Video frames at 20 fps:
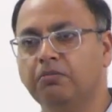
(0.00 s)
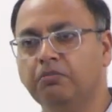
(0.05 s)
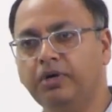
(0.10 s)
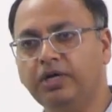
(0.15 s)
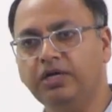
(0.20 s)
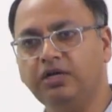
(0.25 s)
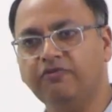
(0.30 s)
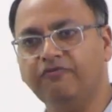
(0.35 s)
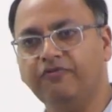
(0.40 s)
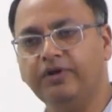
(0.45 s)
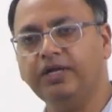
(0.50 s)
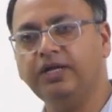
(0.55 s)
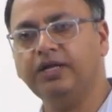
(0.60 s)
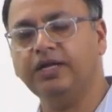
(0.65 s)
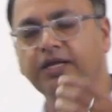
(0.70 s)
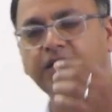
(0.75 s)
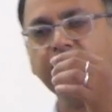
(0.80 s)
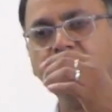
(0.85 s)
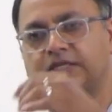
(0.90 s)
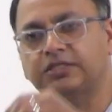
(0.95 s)
But
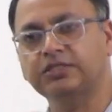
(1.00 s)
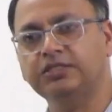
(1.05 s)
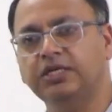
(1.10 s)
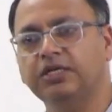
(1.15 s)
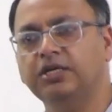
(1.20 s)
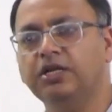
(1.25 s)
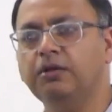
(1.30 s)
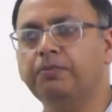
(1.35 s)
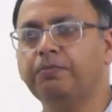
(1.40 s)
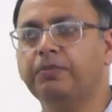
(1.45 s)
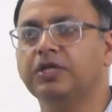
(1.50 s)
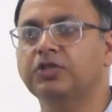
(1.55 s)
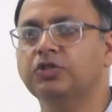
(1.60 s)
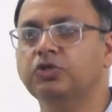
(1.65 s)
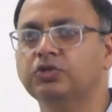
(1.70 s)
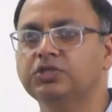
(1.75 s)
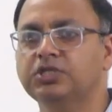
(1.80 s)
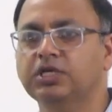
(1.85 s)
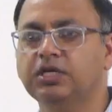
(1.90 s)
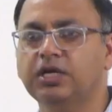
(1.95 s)
when an external
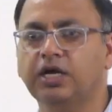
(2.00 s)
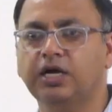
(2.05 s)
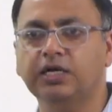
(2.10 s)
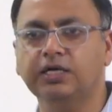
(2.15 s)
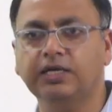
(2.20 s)
pathogen